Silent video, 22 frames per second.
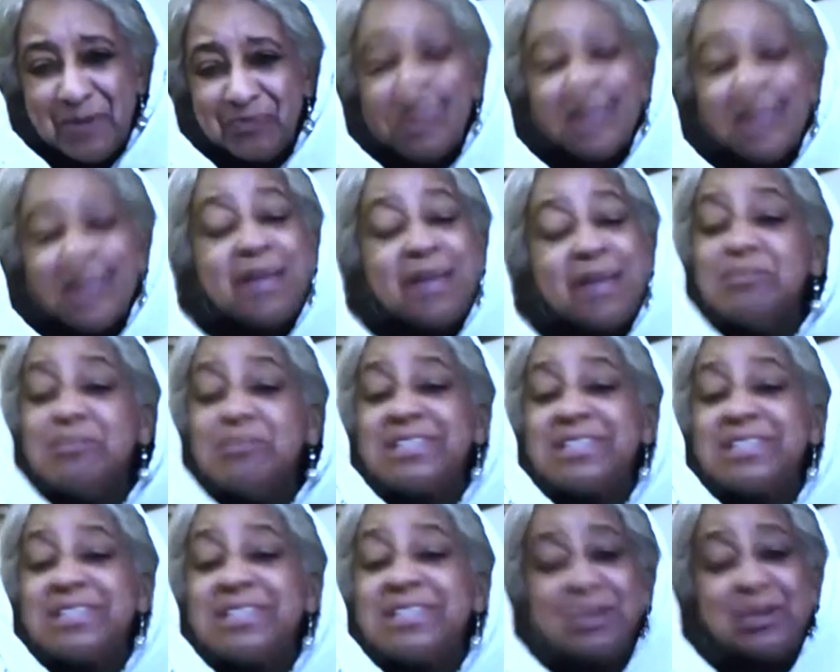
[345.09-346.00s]
let me
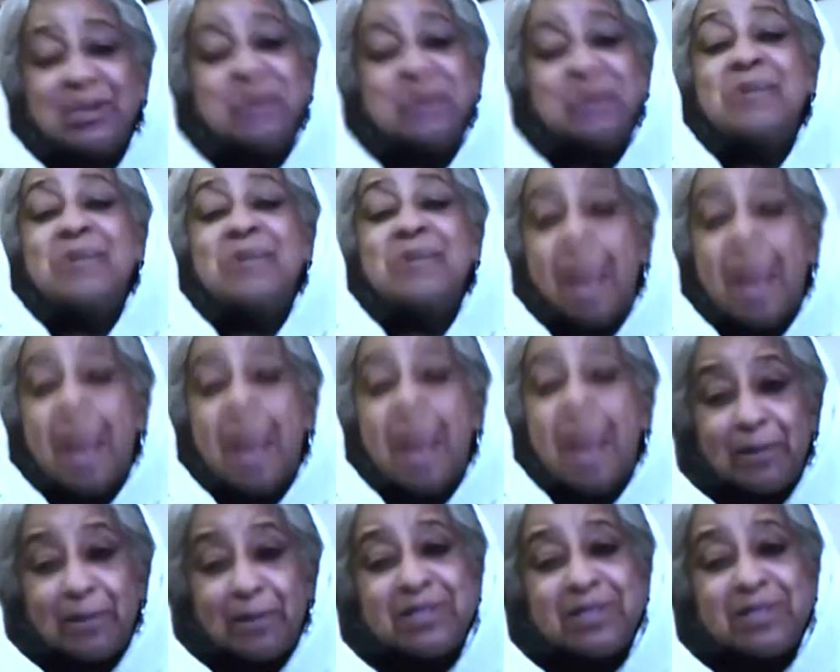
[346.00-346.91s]
tell you what
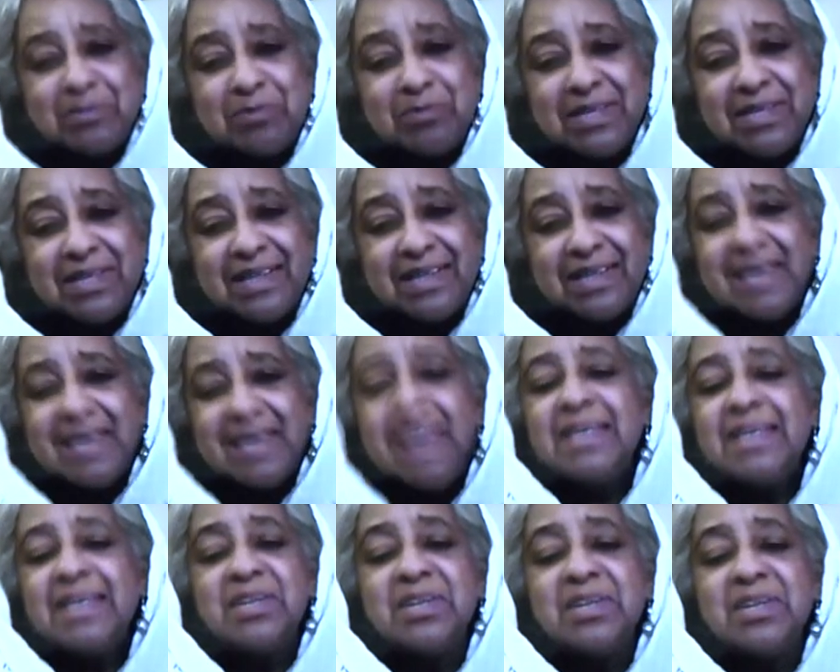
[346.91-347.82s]
happened to me
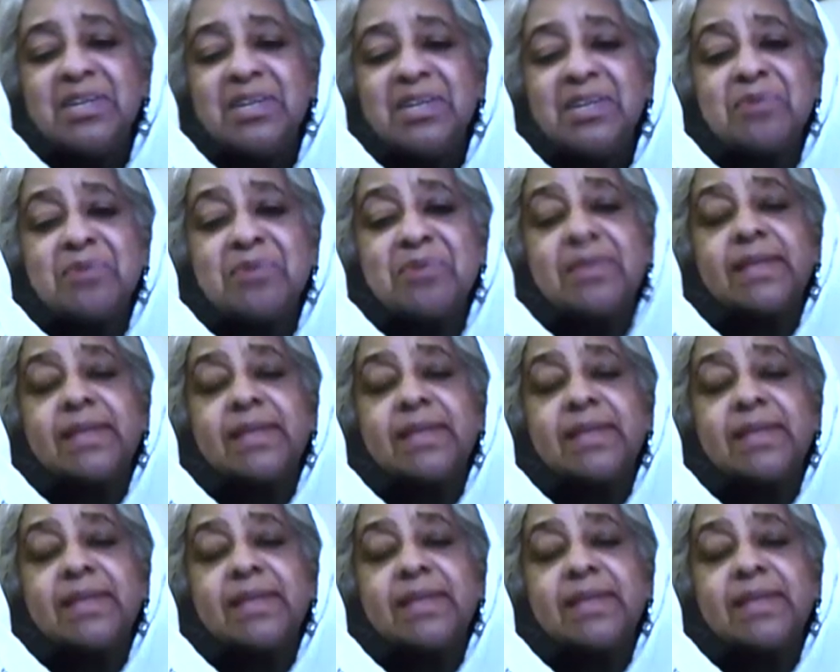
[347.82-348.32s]
in Iraq.